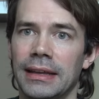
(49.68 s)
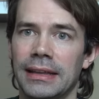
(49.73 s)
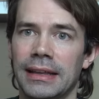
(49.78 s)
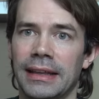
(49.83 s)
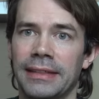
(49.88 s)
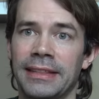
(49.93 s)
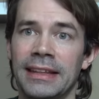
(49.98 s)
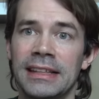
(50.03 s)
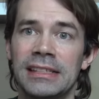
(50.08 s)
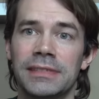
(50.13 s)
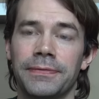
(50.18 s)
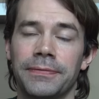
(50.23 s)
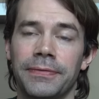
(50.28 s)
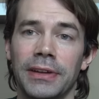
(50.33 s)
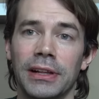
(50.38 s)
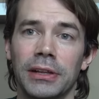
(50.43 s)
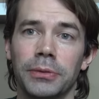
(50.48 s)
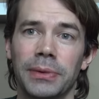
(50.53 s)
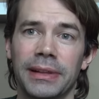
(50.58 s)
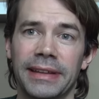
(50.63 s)
And it's
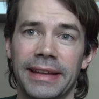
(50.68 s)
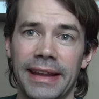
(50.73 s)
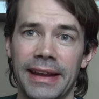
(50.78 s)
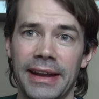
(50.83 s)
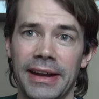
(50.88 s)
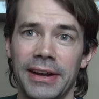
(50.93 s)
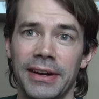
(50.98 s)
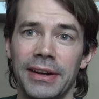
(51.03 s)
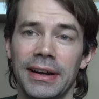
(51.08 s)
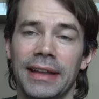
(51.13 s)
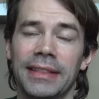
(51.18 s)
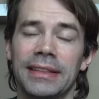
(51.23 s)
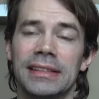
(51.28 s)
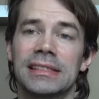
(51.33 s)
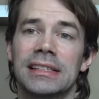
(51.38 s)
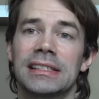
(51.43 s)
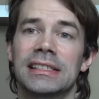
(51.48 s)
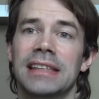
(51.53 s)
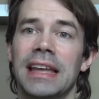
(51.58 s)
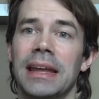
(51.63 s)
filled with air and it's
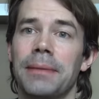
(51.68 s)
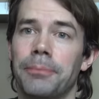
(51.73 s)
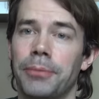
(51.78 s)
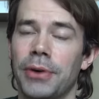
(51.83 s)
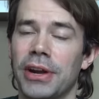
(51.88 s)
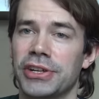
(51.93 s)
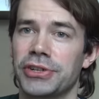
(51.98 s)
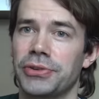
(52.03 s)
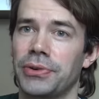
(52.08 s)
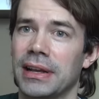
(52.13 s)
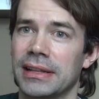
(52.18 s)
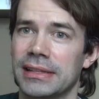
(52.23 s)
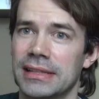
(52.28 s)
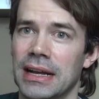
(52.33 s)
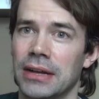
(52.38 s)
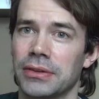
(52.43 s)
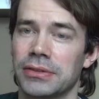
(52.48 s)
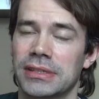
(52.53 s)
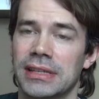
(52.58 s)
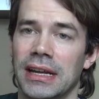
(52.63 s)
the same pressure as
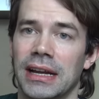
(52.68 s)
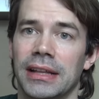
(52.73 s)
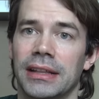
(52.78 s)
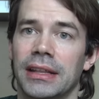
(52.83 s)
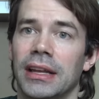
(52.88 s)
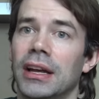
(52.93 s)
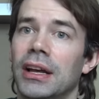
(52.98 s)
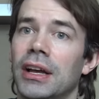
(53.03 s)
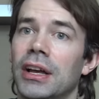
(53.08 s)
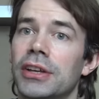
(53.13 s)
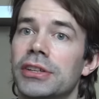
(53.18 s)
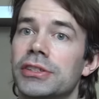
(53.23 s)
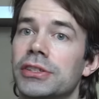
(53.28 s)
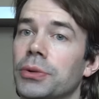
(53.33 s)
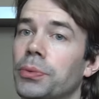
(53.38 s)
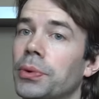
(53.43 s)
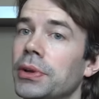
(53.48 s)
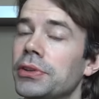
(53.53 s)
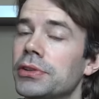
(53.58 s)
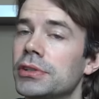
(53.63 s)
outside. So
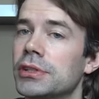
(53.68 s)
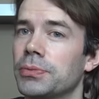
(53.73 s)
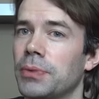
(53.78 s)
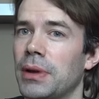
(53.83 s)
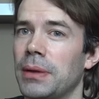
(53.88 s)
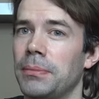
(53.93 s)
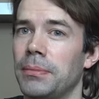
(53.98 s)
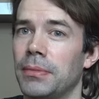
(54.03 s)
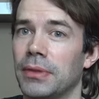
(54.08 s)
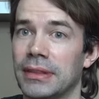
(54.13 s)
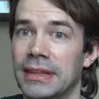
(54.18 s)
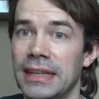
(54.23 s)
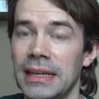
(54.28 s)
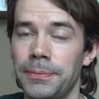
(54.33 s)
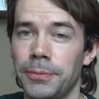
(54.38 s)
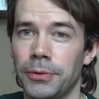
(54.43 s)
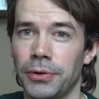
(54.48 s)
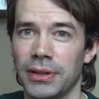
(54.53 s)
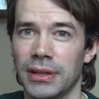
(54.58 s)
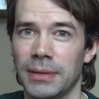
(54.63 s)
when you swim
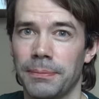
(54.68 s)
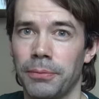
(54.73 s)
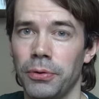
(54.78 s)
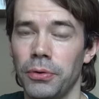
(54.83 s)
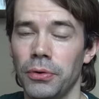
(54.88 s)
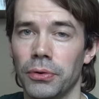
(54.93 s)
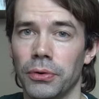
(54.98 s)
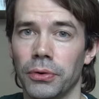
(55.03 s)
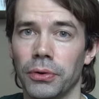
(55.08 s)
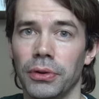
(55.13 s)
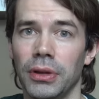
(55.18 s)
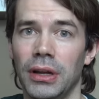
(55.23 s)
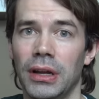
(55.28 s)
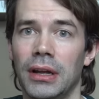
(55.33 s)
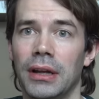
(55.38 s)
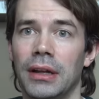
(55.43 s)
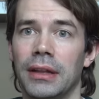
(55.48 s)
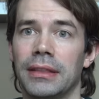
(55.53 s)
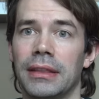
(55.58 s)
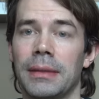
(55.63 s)
deeper in the pool,
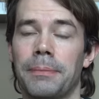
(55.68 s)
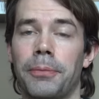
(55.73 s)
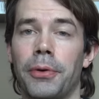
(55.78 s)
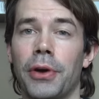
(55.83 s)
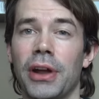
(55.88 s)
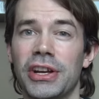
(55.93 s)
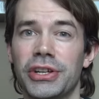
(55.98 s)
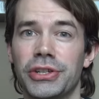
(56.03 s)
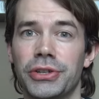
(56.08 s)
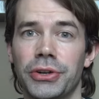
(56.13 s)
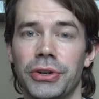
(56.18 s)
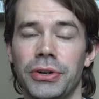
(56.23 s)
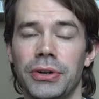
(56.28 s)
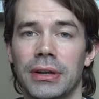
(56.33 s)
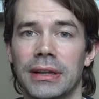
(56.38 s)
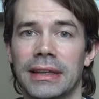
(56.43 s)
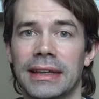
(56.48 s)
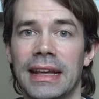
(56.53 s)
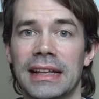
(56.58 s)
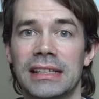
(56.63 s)
the pressure
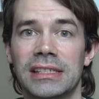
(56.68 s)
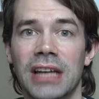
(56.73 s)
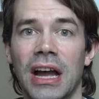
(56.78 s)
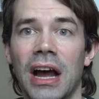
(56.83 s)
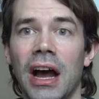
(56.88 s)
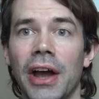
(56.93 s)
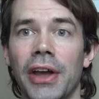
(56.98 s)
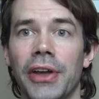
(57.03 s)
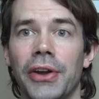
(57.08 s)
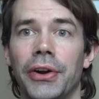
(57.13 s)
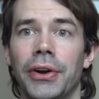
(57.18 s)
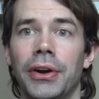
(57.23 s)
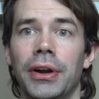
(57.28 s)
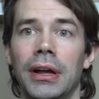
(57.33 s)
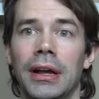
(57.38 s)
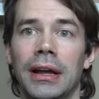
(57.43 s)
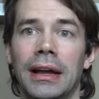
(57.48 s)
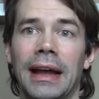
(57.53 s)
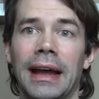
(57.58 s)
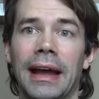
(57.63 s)
gets higher
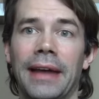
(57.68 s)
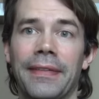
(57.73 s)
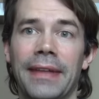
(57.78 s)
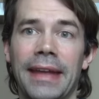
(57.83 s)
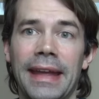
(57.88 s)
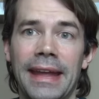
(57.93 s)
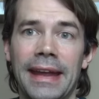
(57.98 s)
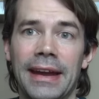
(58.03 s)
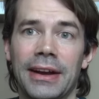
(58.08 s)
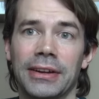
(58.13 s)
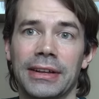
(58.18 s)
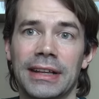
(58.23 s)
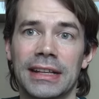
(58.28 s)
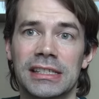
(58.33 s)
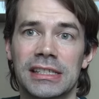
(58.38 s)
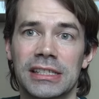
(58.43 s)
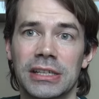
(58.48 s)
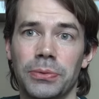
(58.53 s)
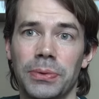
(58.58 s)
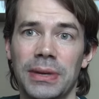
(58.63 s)
and the air
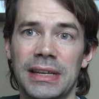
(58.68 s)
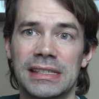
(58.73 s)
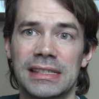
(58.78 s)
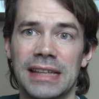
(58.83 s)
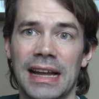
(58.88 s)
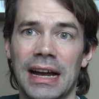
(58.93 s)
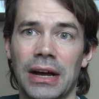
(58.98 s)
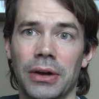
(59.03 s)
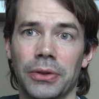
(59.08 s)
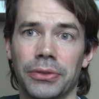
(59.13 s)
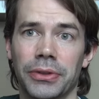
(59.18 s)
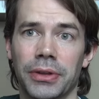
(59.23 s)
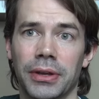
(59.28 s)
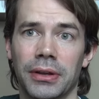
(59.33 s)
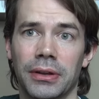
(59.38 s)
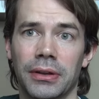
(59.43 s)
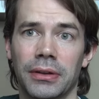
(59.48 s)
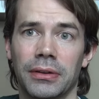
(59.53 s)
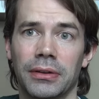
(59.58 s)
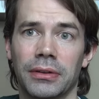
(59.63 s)
gets squeezed out.
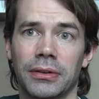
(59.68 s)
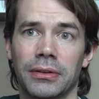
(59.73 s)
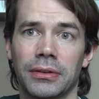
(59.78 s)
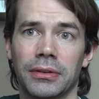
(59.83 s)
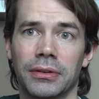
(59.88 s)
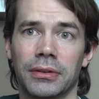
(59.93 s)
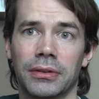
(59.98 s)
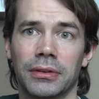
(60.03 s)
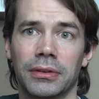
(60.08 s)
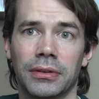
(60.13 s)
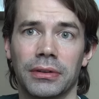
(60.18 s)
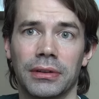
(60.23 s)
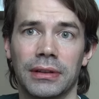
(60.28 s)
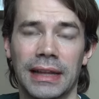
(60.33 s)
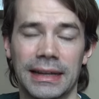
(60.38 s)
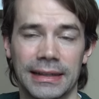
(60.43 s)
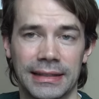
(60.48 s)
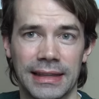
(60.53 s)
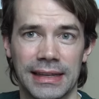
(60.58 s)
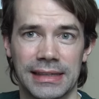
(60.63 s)

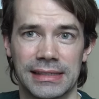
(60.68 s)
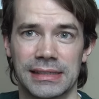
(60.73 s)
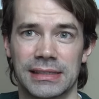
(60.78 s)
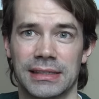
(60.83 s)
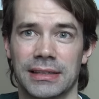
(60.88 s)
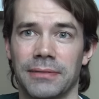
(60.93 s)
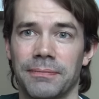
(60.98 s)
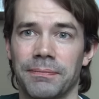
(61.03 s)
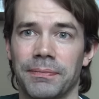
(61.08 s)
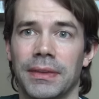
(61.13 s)
Like this.